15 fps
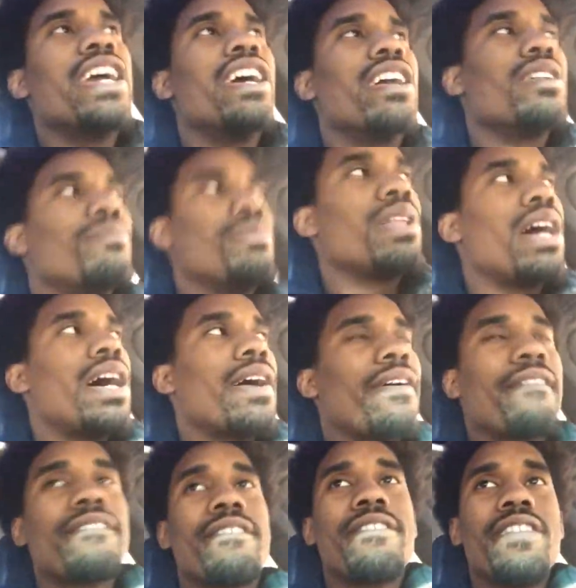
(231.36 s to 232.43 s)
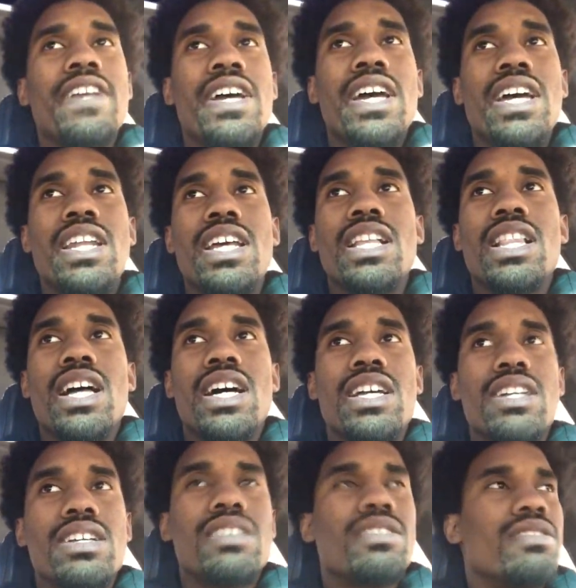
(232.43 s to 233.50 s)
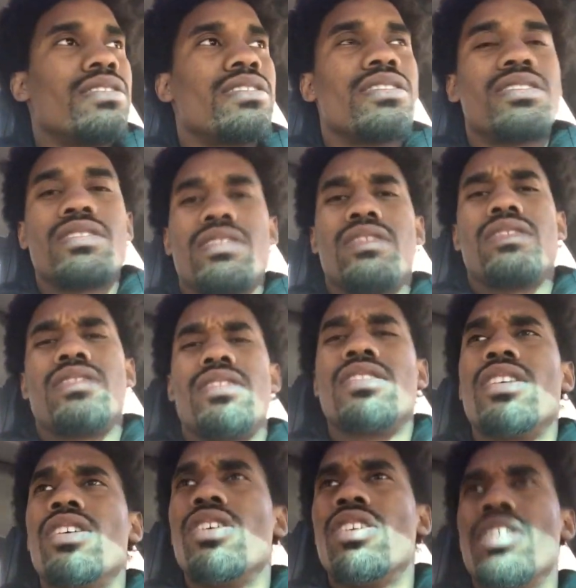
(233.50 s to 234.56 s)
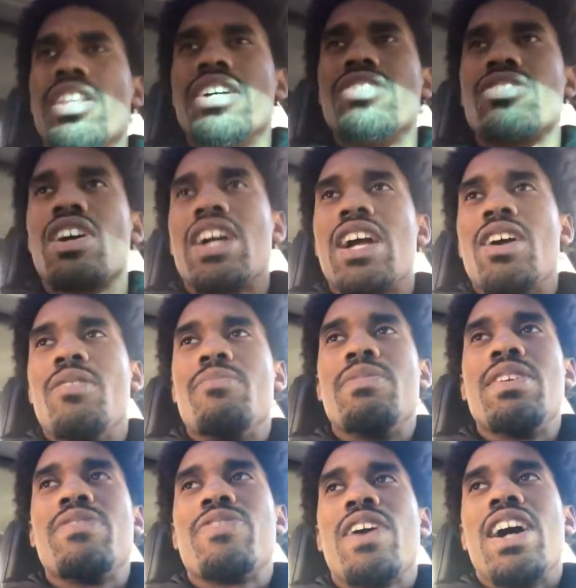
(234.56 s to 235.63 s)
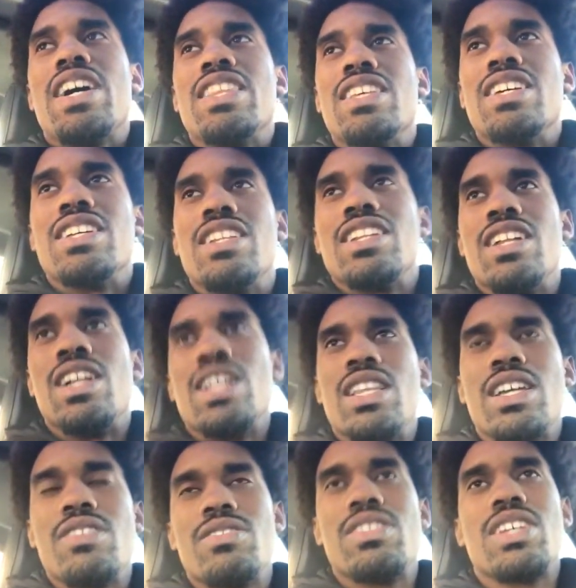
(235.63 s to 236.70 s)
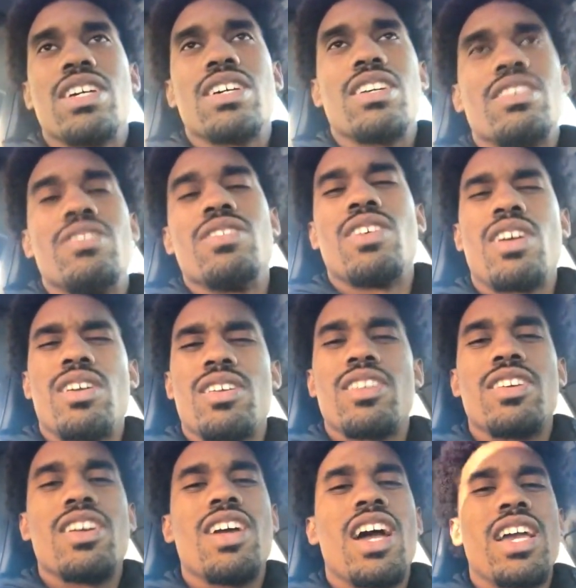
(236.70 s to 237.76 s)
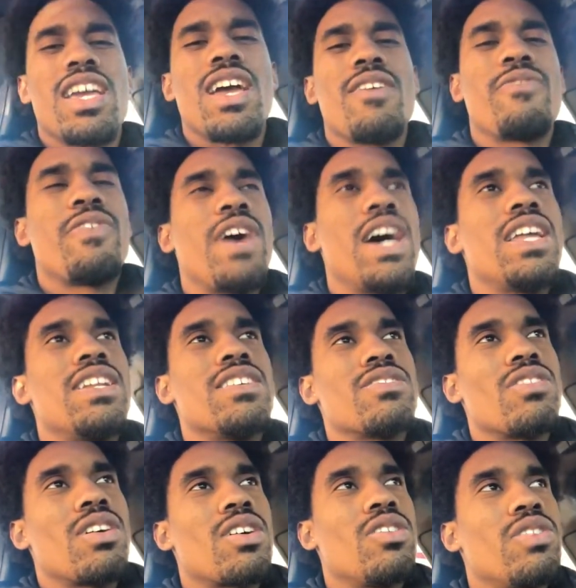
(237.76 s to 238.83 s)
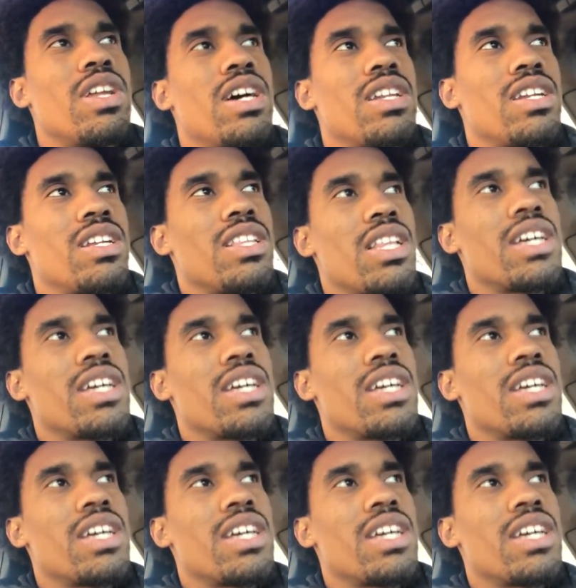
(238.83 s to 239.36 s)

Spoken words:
800 block. And they like, they trying to help me find it. And I'm like, what the hell? All right, I can't find it. So I'll go down there,